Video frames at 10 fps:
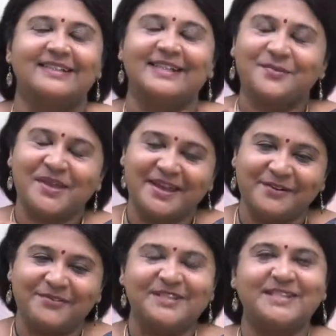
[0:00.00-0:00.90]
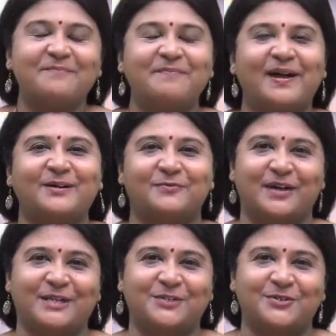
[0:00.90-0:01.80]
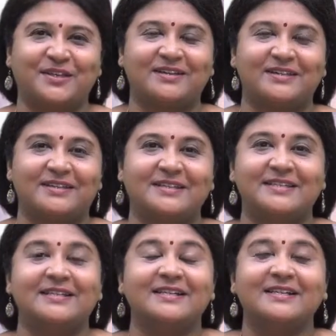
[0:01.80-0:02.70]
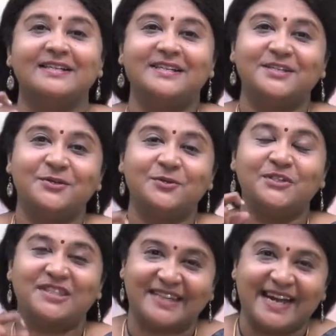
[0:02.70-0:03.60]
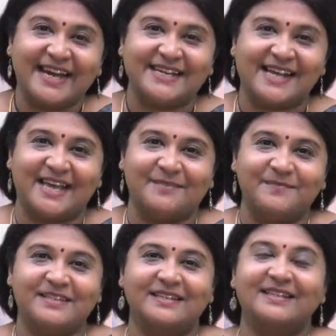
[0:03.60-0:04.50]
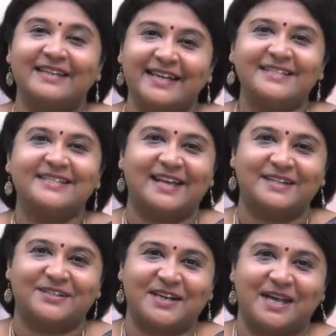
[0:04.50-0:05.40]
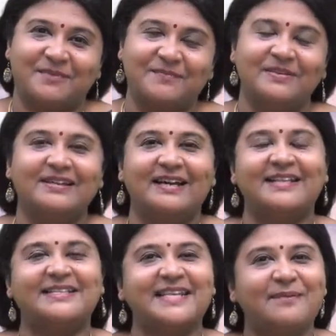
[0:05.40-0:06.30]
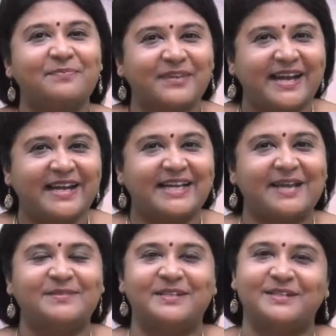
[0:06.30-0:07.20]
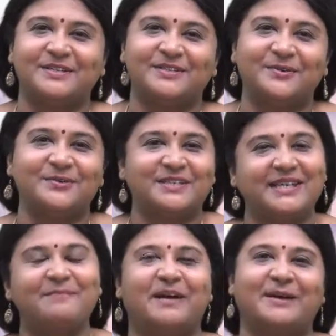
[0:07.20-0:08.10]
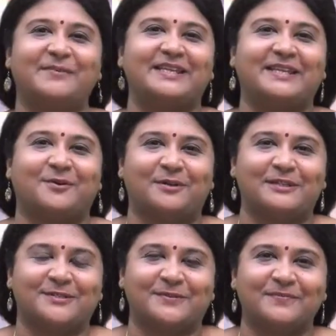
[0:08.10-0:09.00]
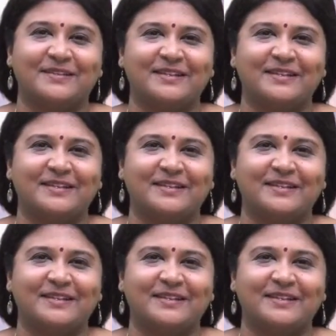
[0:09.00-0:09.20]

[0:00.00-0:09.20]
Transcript: Now the interesting part of Achyutha is, it is used 3 times in Sahasranamam and the same 3 times it is used in Bhagavad Gita also.